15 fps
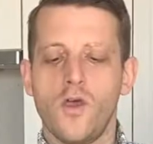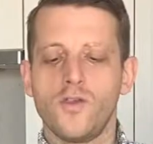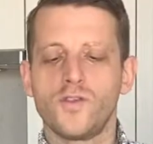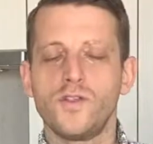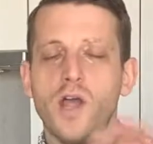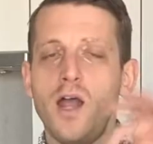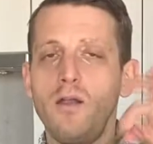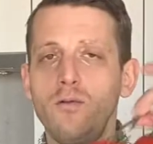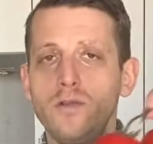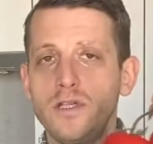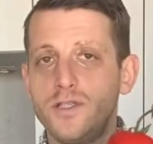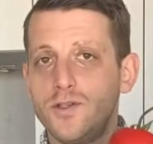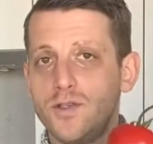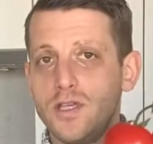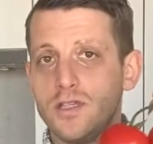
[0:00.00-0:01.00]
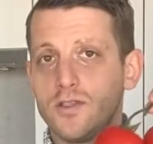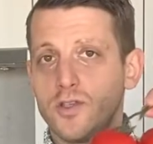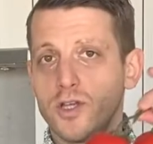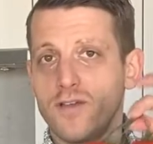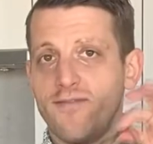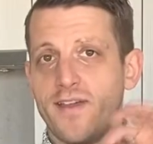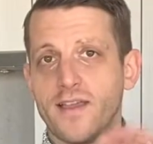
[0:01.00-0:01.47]
So not only do these
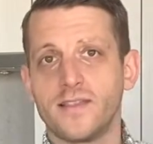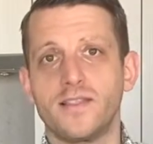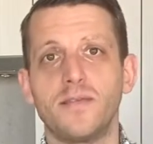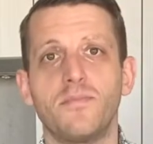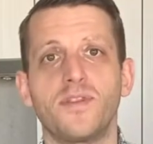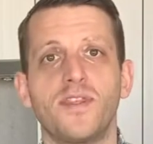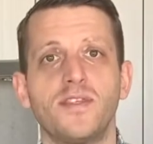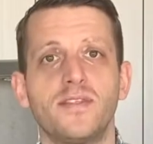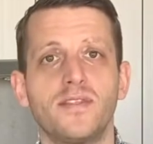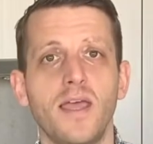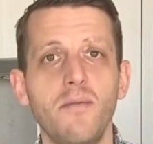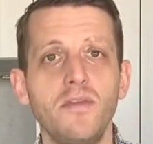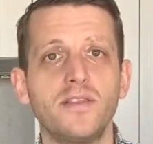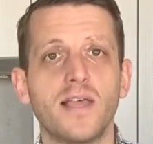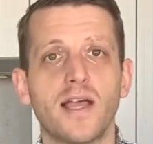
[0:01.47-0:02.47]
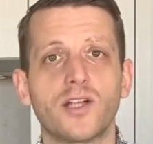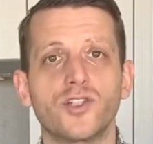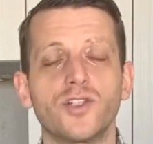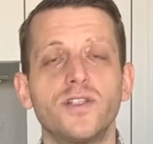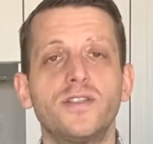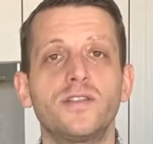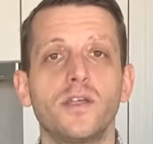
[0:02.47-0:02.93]
look fancy, but the stem is
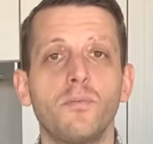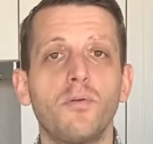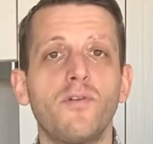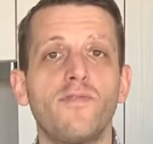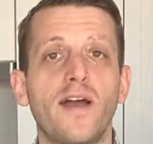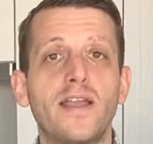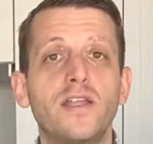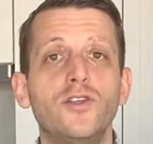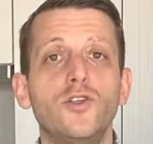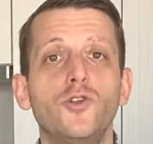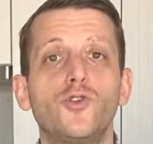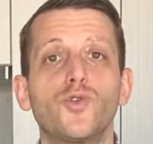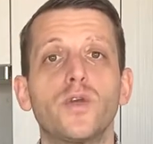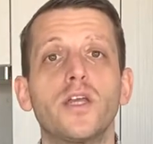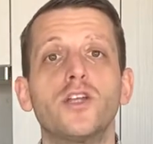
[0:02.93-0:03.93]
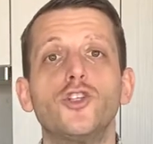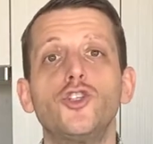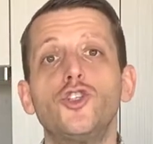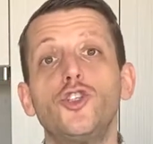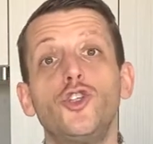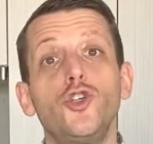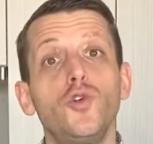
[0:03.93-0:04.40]
actually still providing nutrient
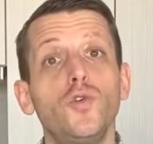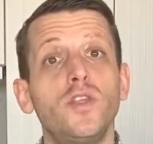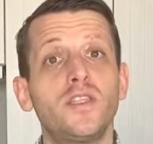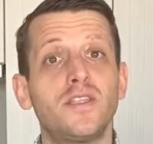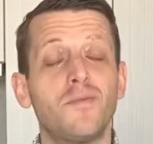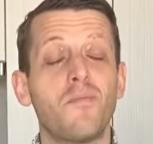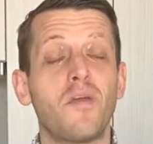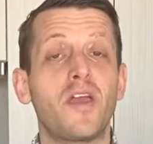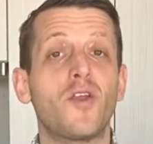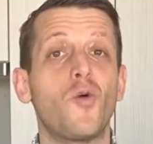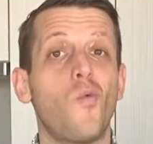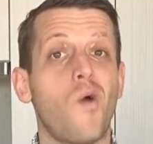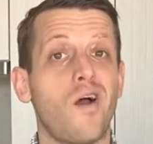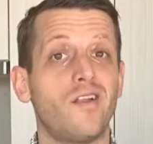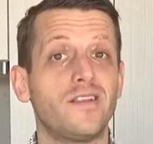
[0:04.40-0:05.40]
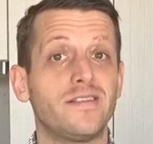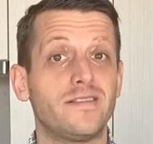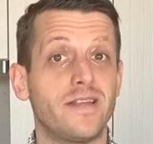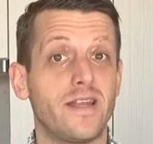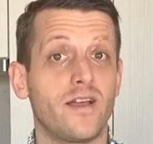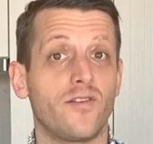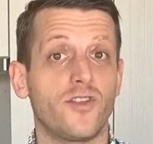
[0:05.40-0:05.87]
to the tomato while it's
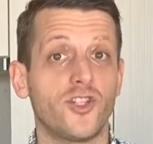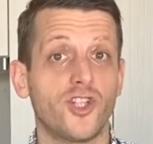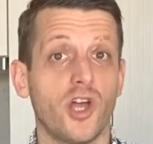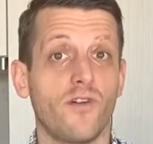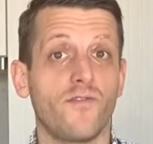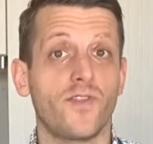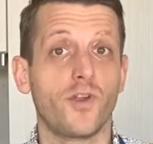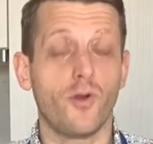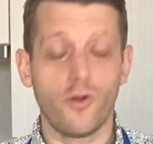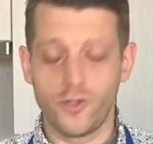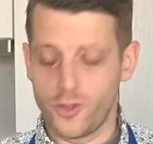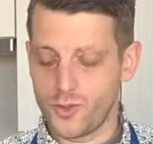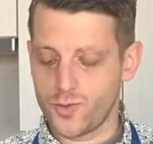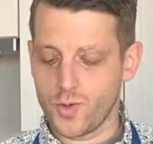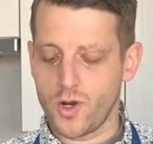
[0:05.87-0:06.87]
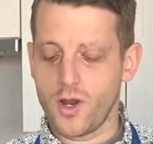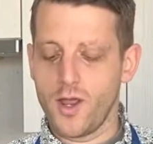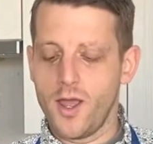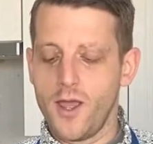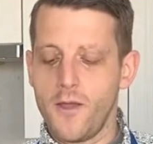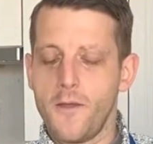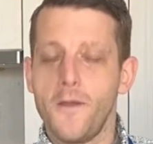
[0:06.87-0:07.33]
sitting on the shelf at the grocery store.
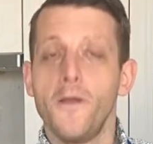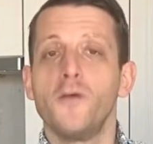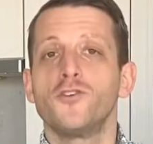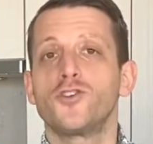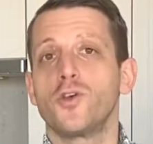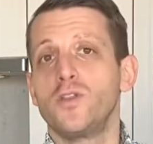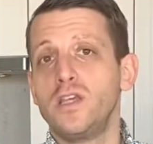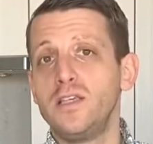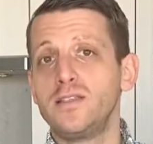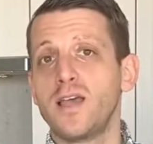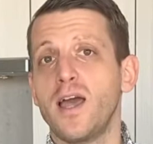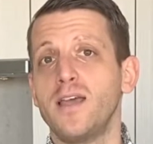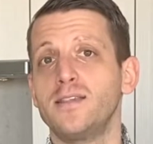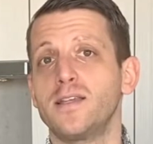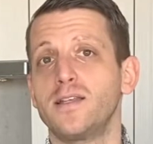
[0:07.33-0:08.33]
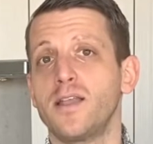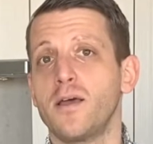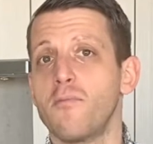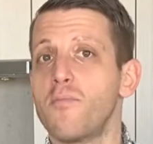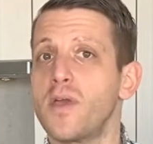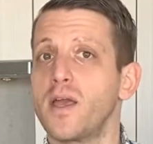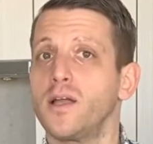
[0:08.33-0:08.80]
So these guys end
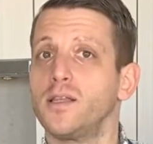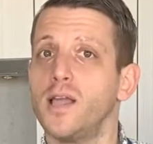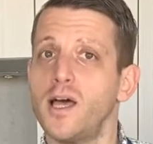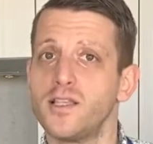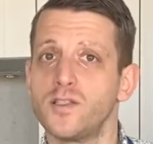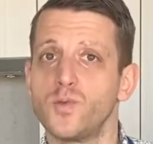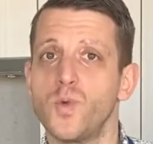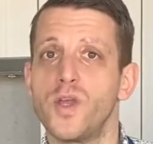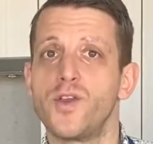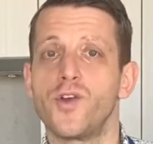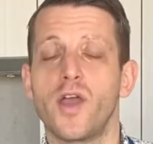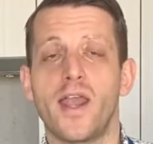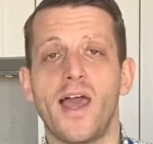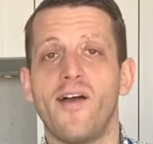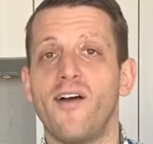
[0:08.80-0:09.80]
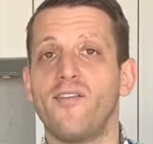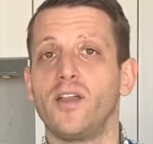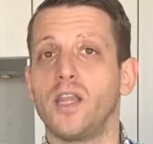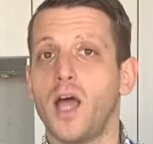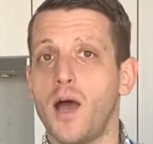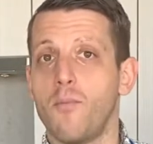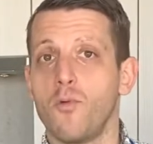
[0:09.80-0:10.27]
up being a lot sweeter and have a
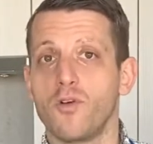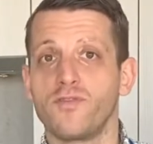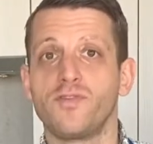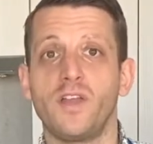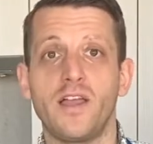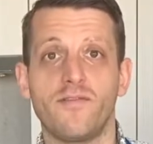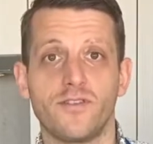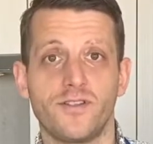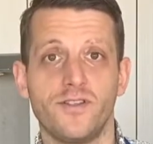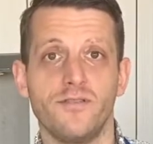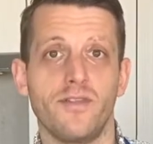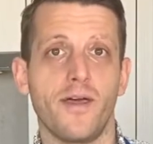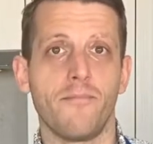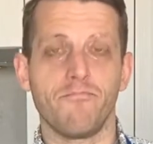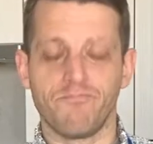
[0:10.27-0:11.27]
lot more flavor to them.